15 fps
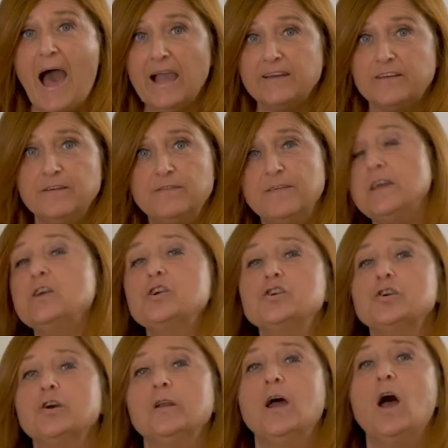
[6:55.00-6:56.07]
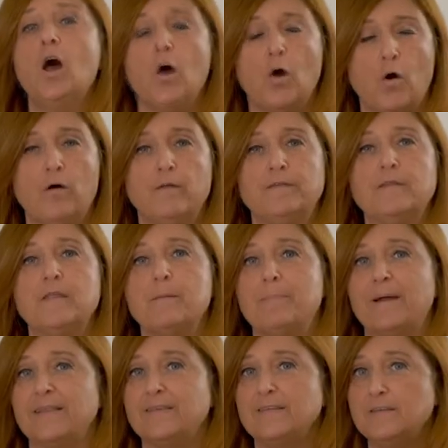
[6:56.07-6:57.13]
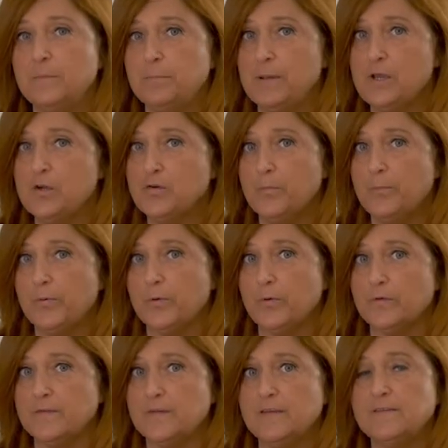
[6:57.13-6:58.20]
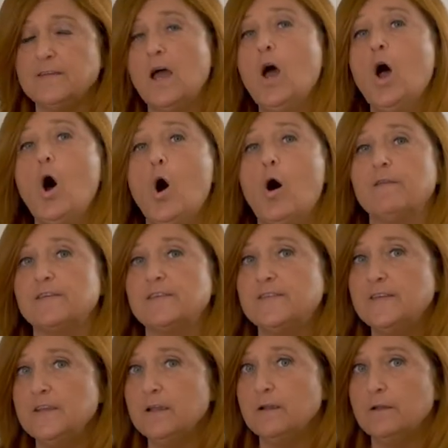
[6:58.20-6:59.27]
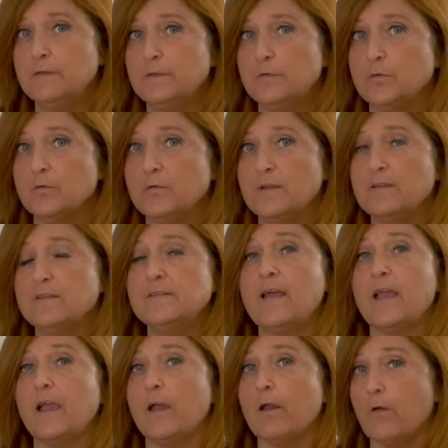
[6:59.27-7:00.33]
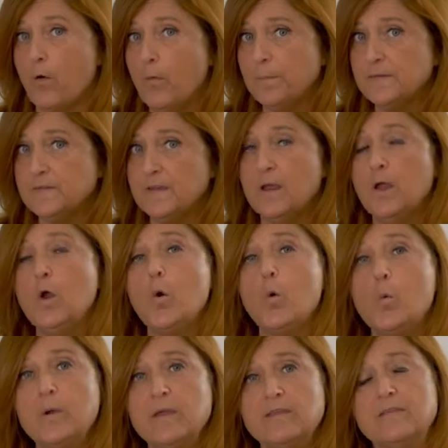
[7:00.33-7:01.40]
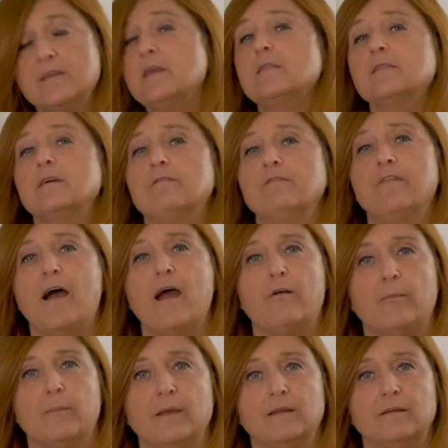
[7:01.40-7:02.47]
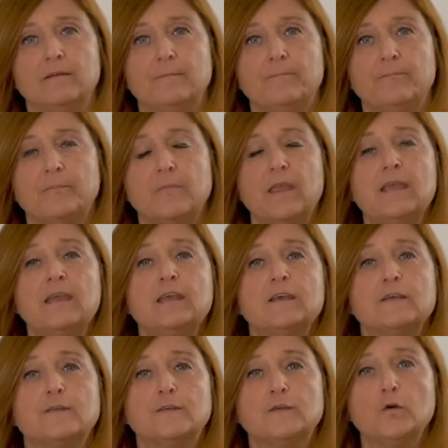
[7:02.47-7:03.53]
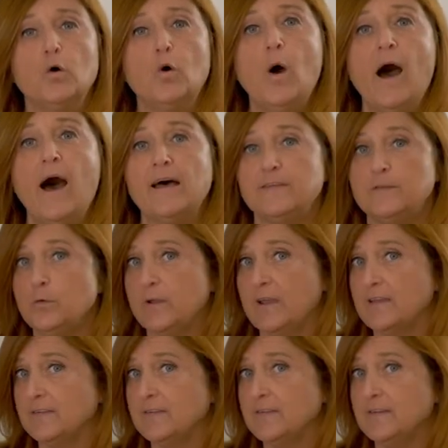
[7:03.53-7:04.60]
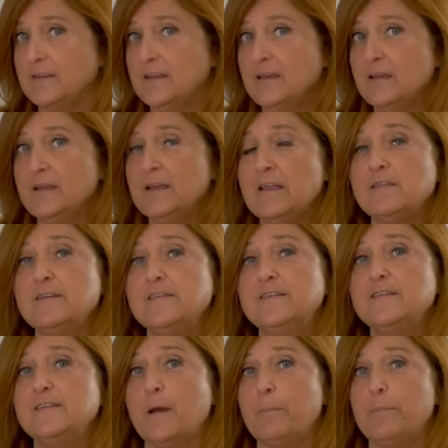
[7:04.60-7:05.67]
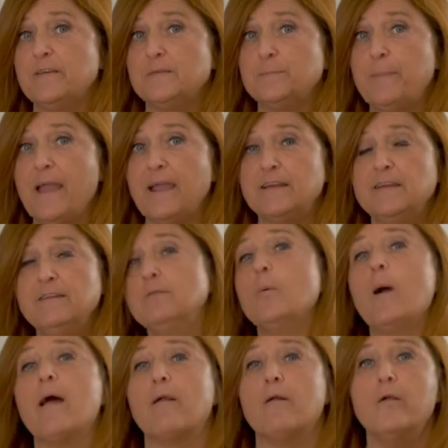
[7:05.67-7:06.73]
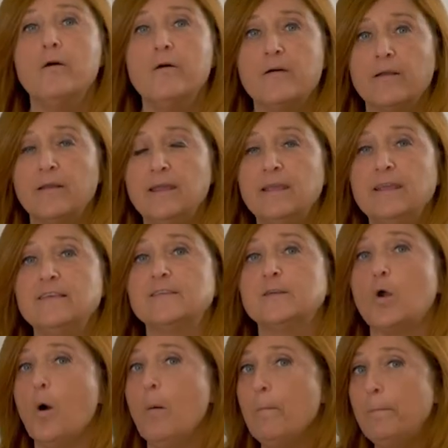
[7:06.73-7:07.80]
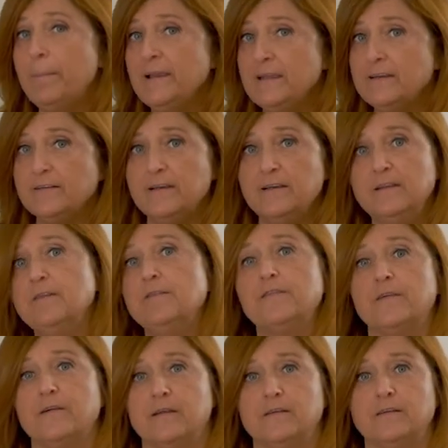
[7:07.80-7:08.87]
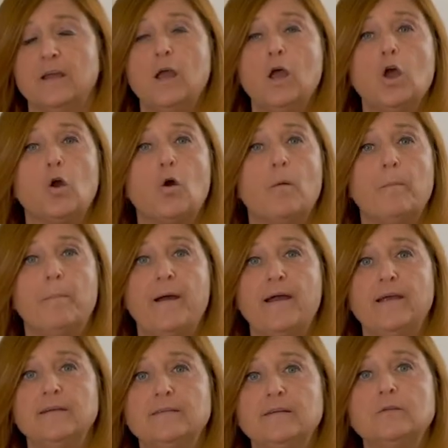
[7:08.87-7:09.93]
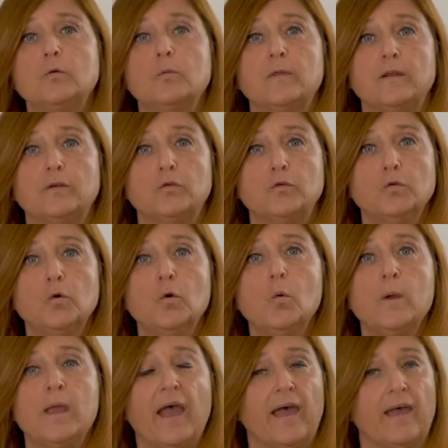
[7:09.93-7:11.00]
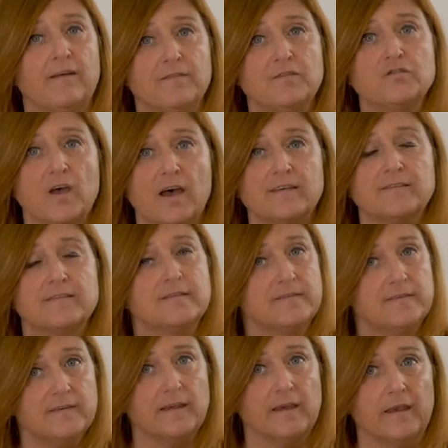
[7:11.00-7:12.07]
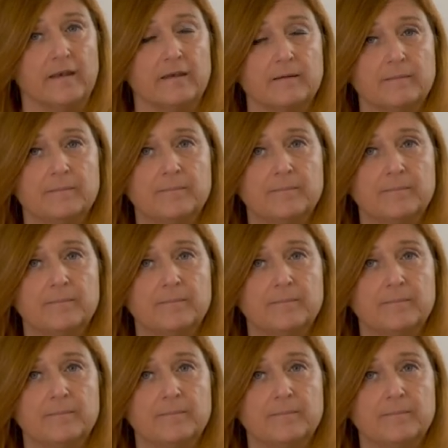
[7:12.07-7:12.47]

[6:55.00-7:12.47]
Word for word: activation of the participation process of single students and groups within the environment. So, as you can see, this is a perspective where learning is completely different compared to the two we have just seen.